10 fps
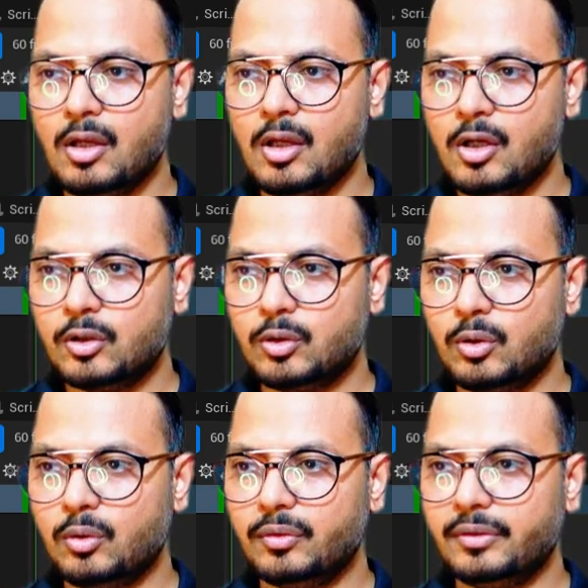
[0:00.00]

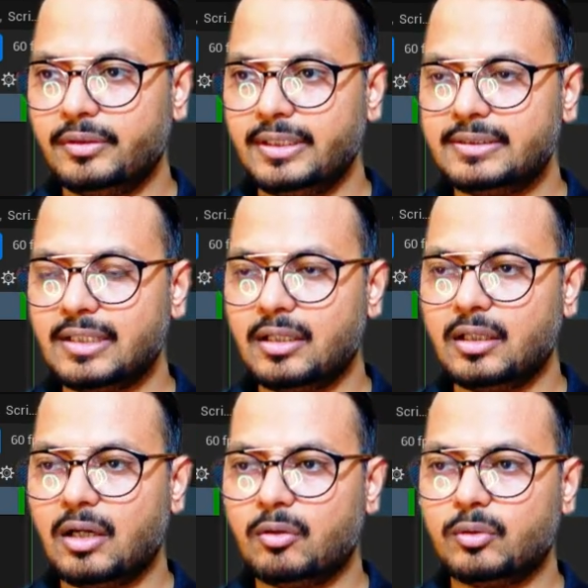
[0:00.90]
So these are
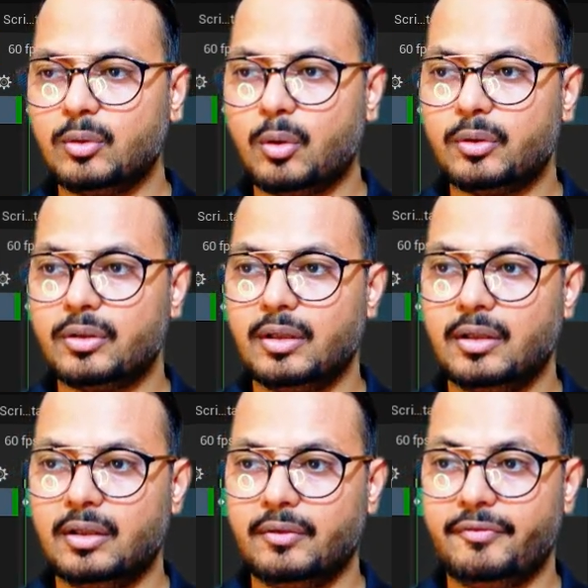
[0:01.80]
now not
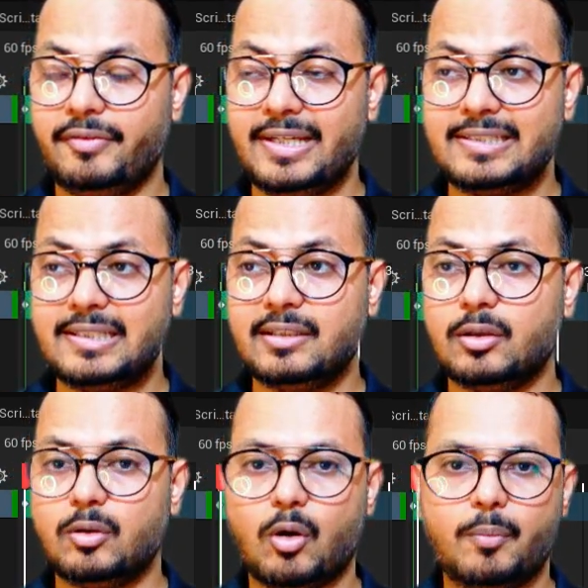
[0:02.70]
facing the
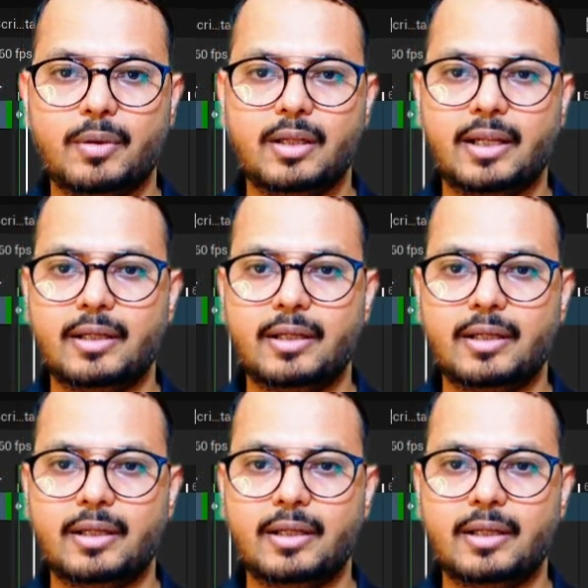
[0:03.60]
normal, and